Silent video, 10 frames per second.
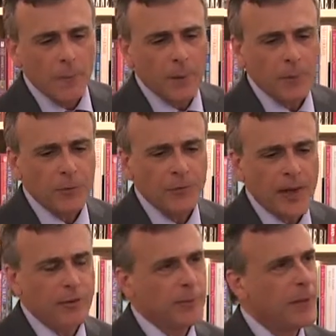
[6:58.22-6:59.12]
People
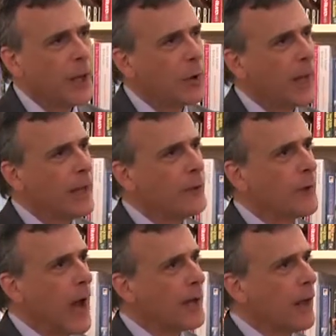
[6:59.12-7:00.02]
said to me, okay, you've
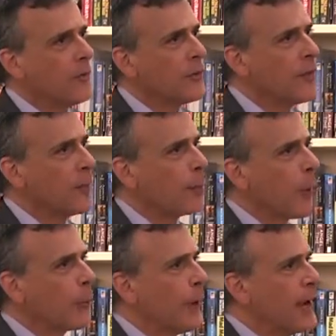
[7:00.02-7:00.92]
gotten onto the
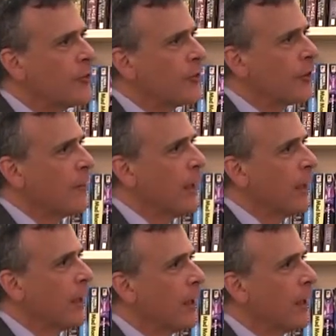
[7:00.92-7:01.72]
Appropriations Committee.